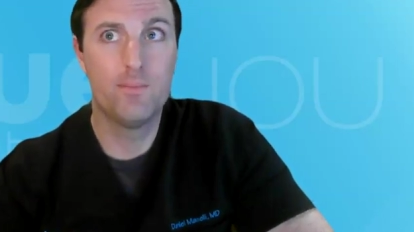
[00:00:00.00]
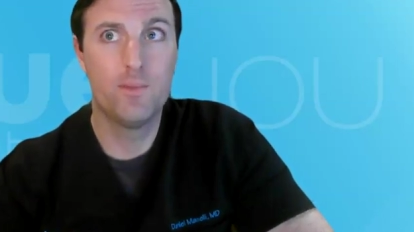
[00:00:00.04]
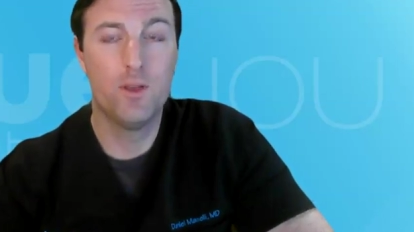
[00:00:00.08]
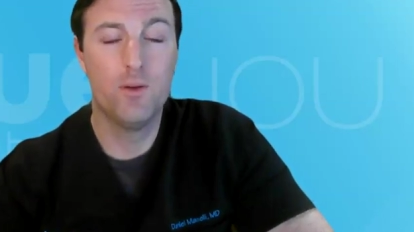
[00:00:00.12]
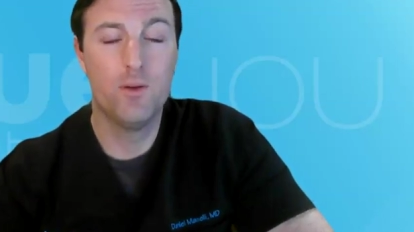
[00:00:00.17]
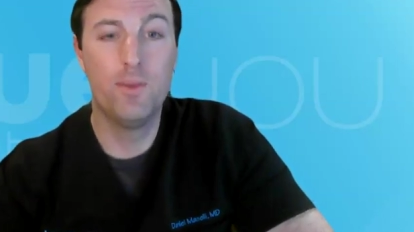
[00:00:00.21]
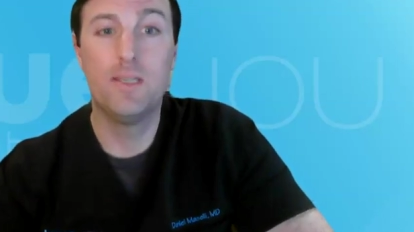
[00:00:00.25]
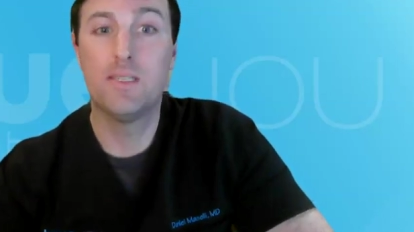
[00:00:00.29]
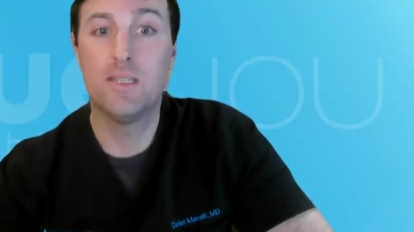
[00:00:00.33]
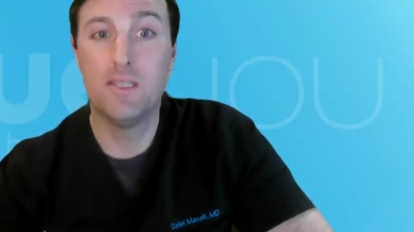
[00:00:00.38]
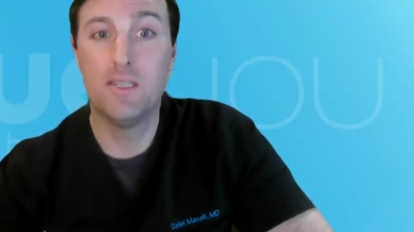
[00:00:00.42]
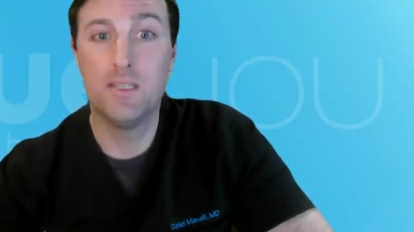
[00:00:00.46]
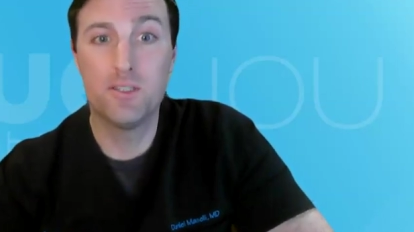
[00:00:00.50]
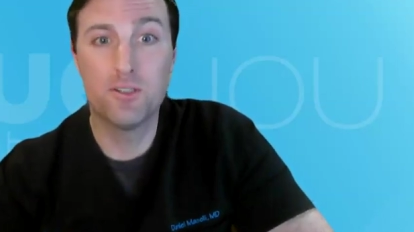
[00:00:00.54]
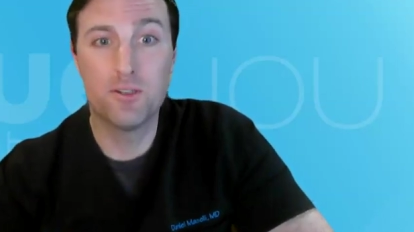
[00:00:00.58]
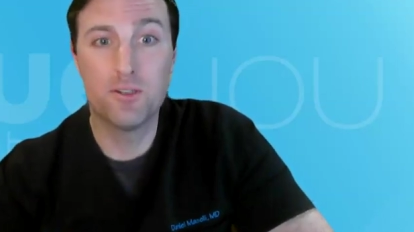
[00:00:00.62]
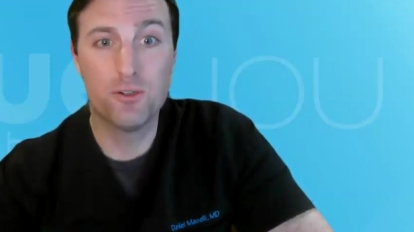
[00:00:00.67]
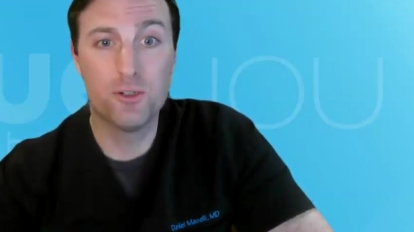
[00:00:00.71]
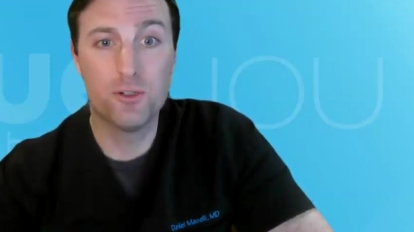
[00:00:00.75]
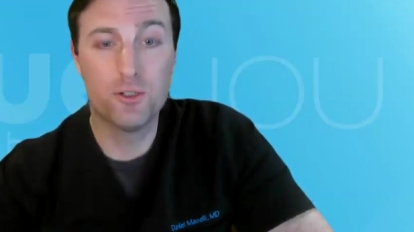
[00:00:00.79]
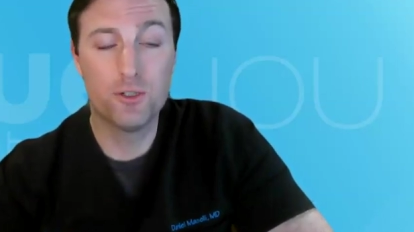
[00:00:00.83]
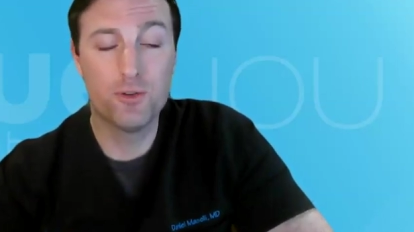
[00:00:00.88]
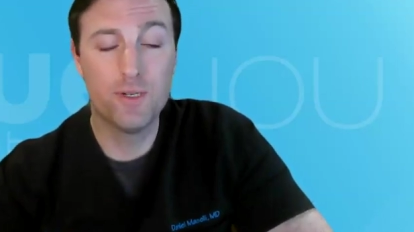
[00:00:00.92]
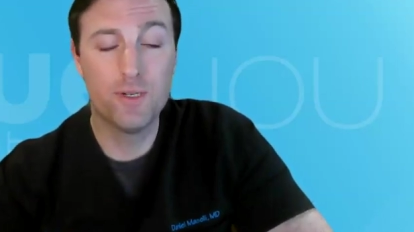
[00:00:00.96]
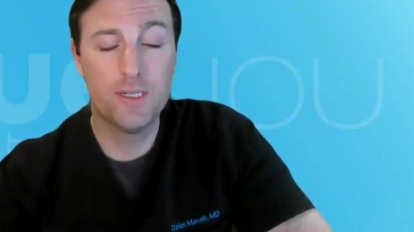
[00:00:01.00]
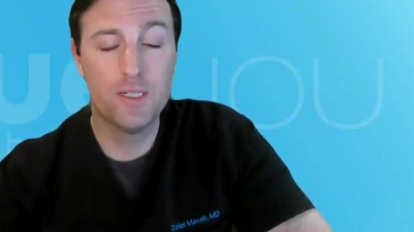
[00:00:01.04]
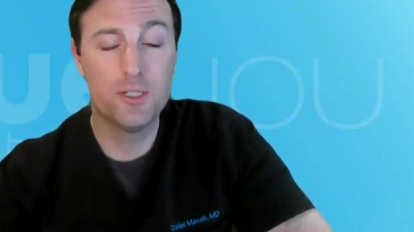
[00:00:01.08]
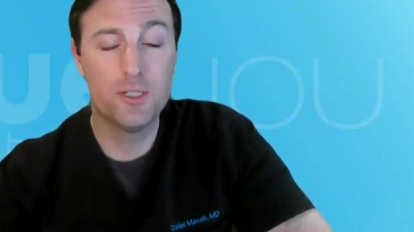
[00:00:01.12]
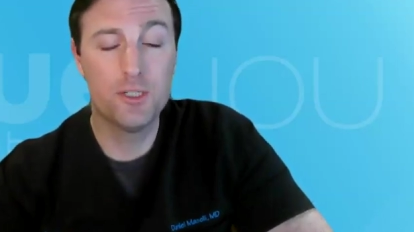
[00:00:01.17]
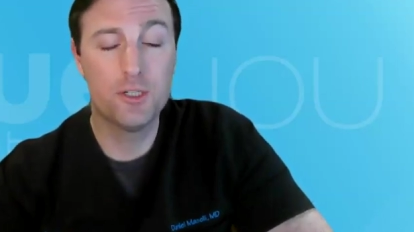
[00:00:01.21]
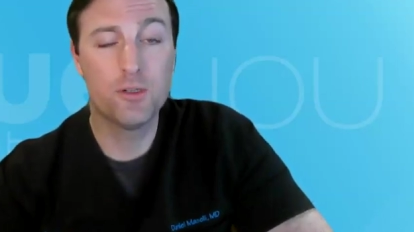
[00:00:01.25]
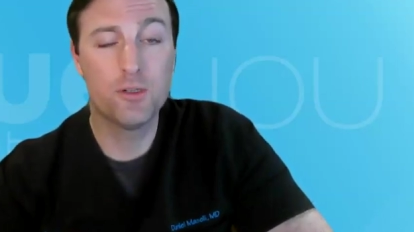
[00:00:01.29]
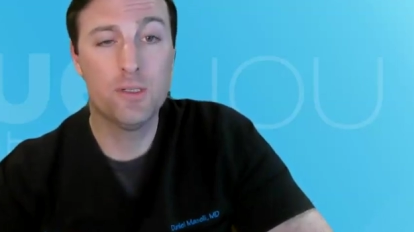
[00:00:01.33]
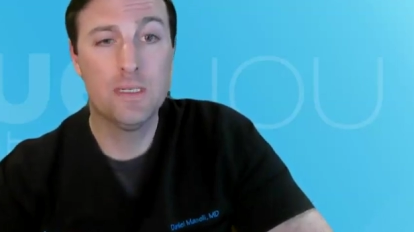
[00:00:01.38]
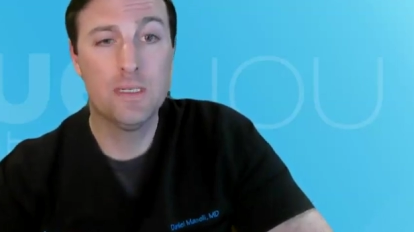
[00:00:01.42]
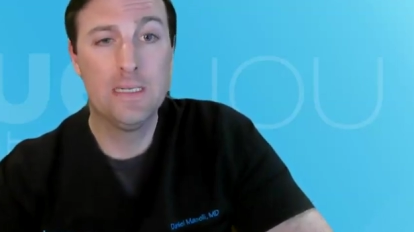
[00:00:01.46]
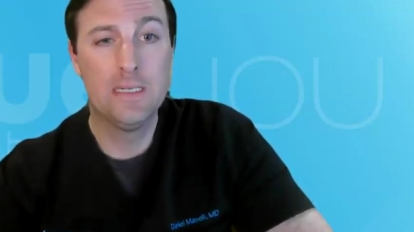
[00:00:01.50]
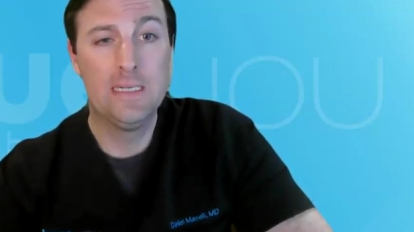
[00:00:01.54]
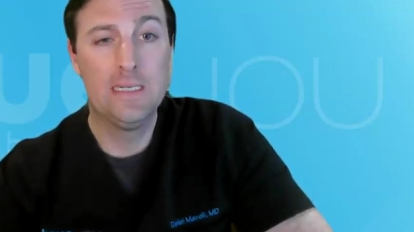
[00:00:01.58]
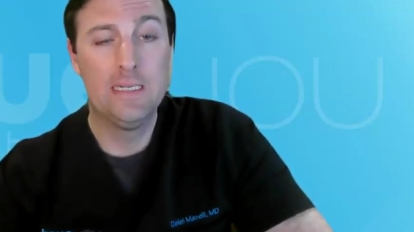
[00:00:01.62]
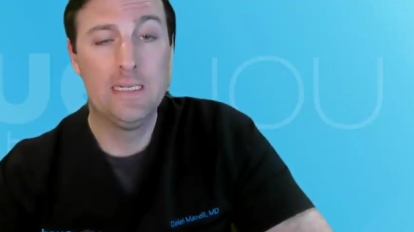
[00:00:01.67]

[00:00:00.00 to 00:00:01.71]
Obesity Surgery Journal.